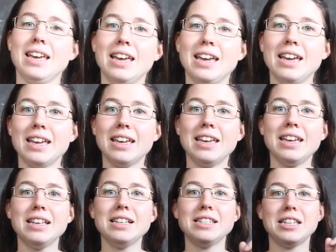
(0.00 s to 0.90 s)
It
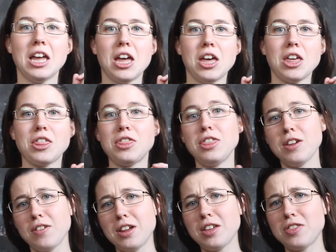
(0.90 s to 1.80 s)
is
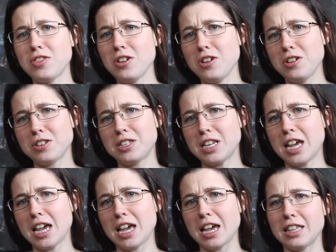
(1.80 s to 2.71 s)
Theory
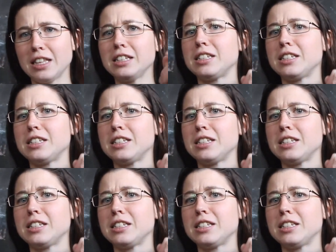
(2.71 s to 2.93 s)
Thursday!